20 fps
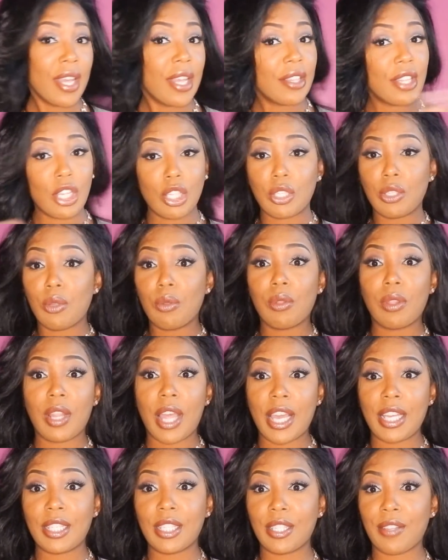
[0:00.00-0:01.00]
this new
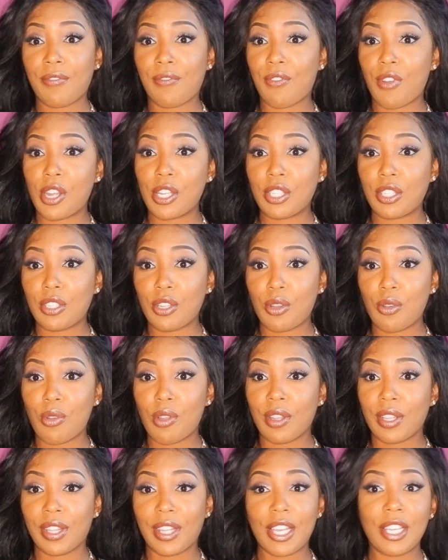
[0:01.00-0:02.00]
lace frontal
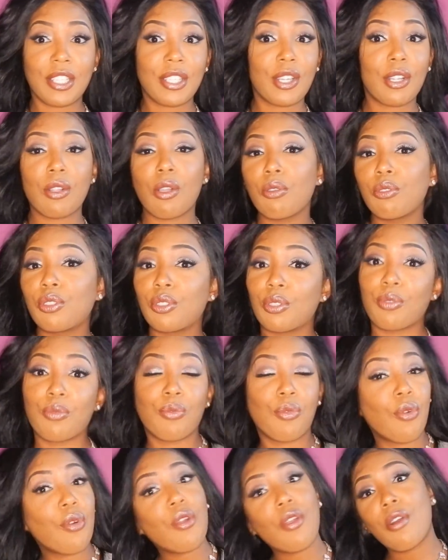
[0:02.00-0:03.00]
and lace closure
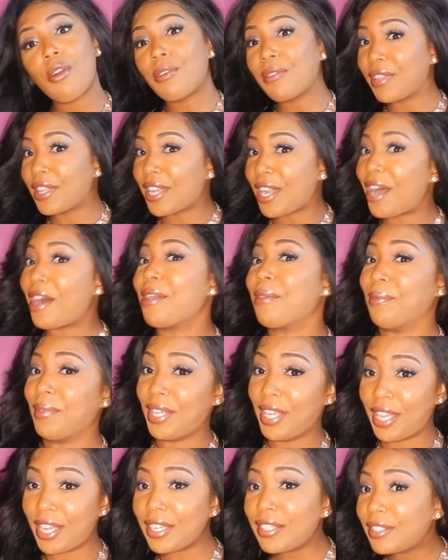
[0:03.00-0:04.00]
world that I'm
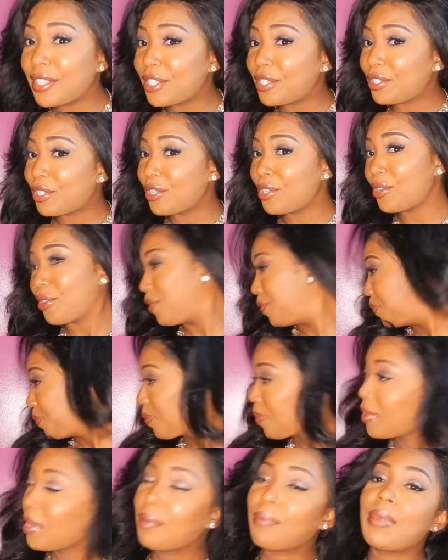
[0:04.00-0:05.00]
getting into,
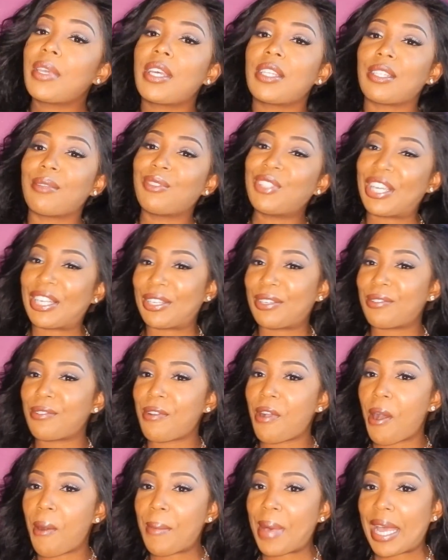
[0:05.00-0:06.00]
because I'm trying to grow
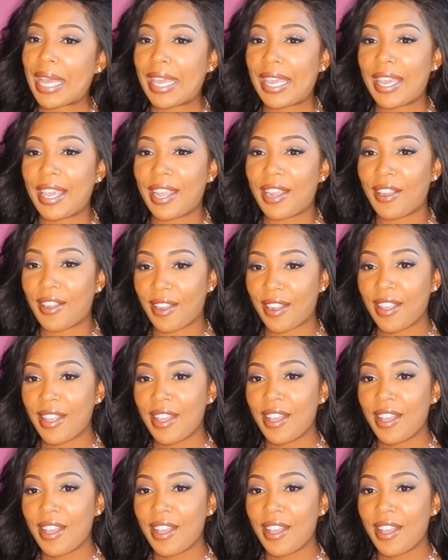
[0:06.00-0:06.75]
out my hair